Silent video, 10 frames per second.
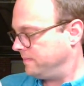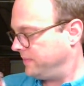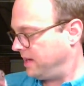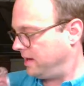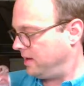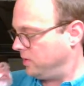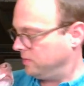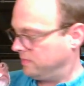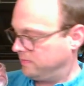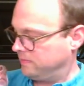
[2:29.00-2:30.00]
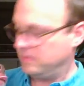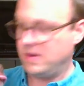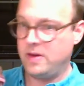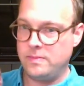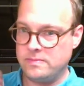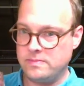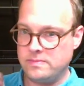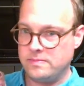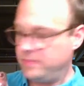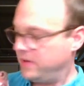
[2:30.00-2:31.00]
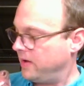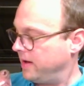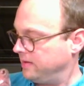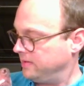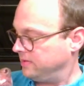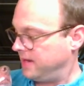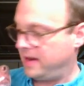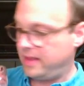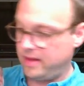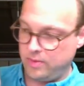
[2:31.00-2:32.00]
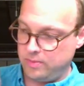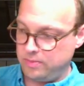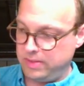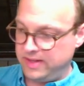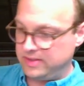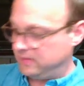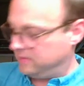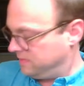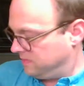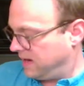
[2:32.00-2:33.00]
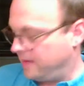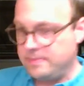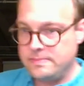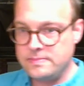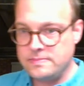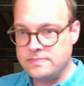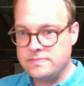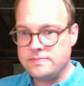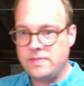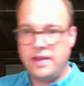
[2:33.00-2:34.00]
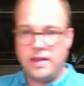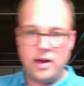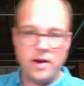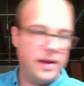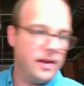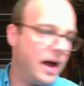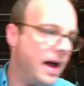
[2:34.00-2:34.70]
Say hello. No? All right. Stay out of that room, please. Okay? All right.